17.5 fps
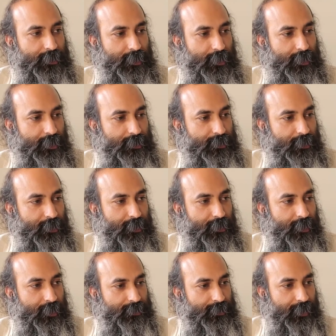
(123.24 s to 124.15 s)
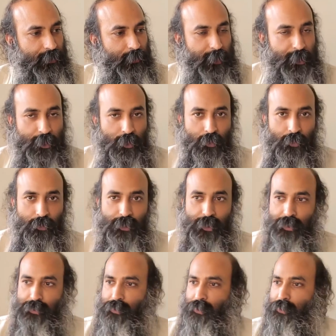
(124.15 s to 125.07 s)
there are certain things that we know,
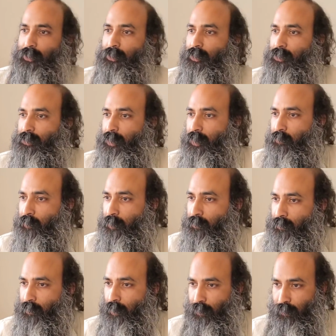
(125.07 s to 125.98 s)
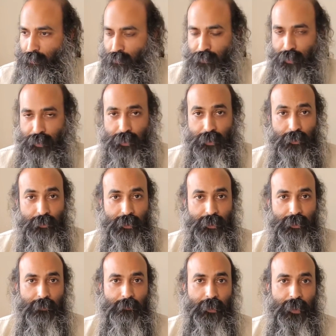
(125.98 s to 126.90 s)
there are certain things that we do not know, we are
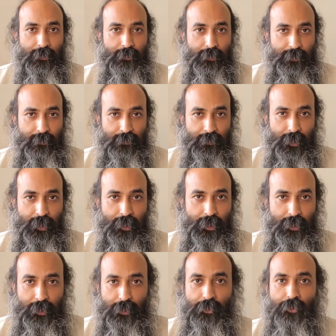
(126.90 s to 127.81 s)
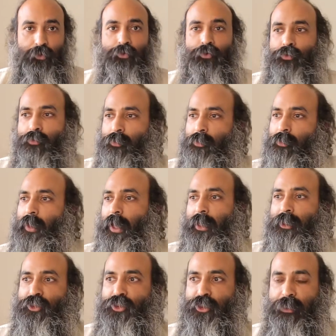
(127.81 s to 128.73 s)
ignorant about. The two
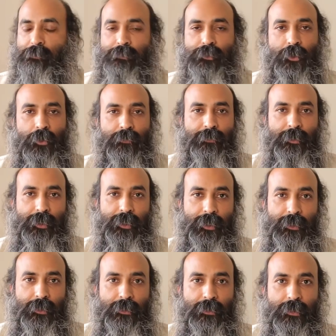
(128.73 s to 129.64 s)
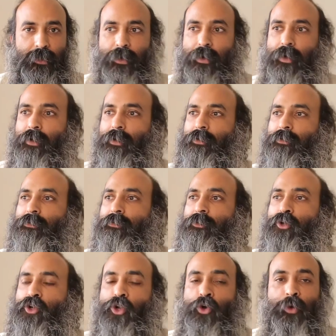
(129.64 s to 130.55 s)
extremes of our
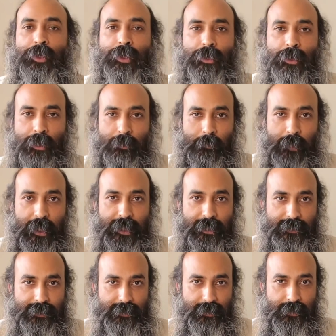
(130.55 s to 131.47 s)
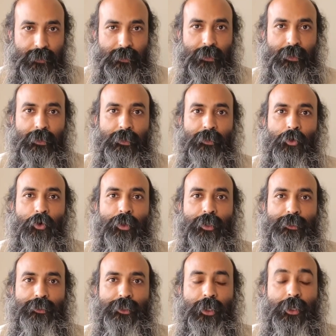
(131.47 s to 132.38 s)
knowing, our minds, our
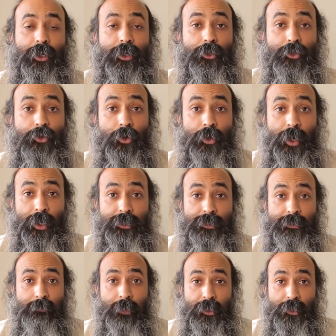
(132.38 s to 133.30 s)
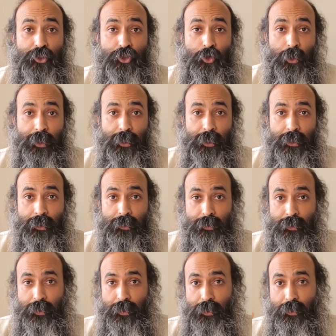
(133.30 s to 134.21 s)
knowledge. Yoga is about
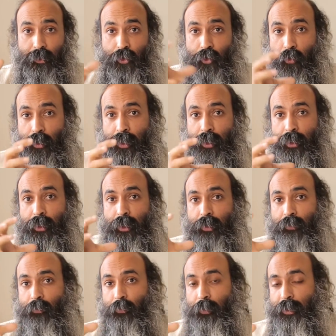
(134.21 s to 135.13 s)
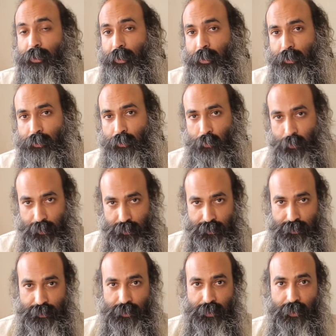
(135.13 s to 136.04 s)
joining the knowing with the
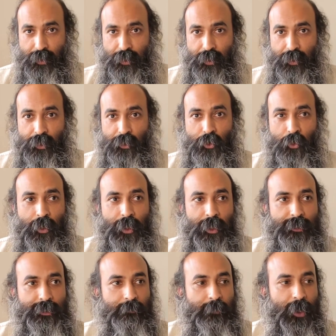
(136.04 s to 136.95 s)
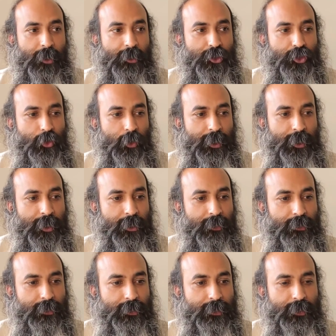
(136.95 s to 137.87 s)
ignorance. Yoga is about
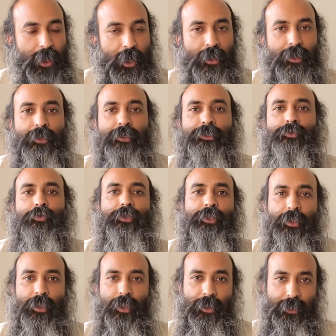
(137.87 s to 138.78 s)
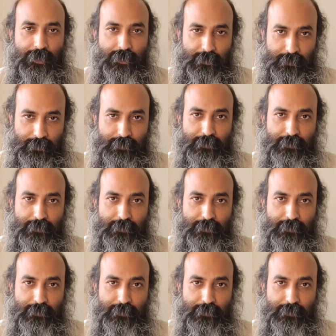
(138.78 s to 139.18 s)
joining the darkness with the light.